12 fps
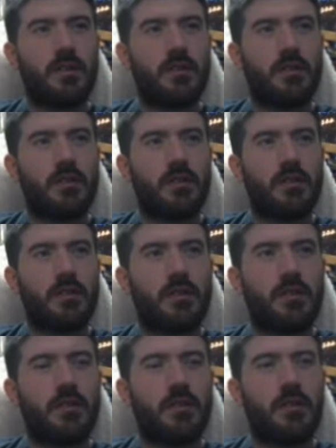
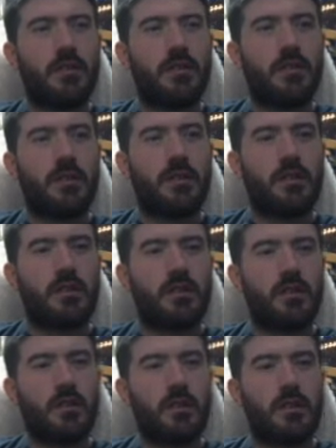
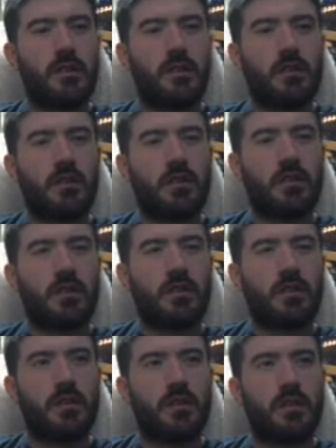
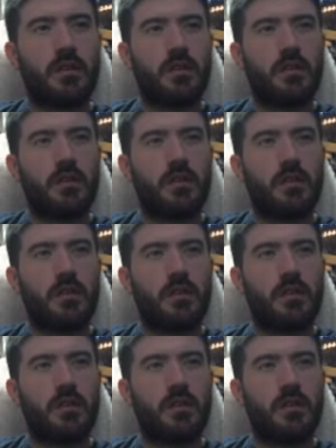
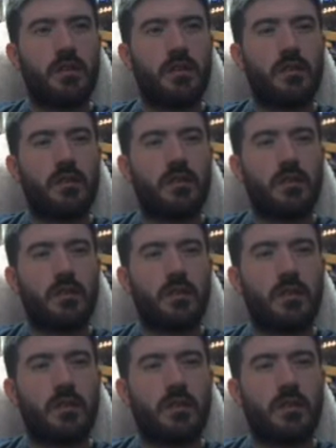
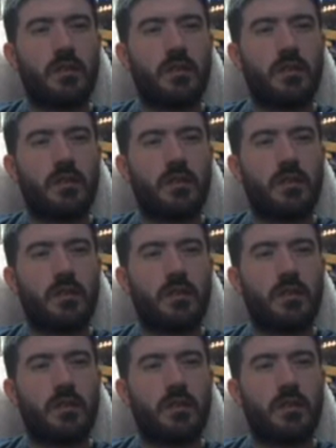(not speaking)